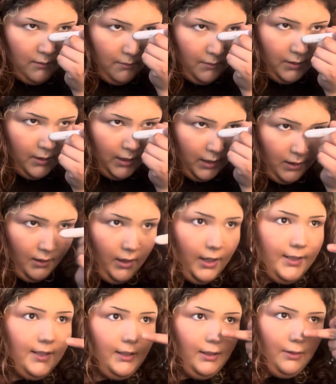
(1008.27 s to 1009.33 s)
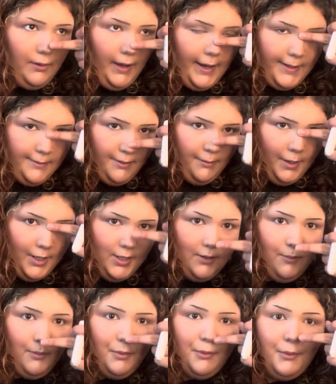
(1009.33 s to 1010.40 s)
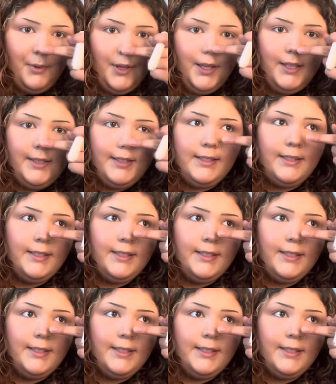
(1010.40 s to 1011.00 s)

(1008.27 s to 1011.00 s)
put it as a little exclamation point.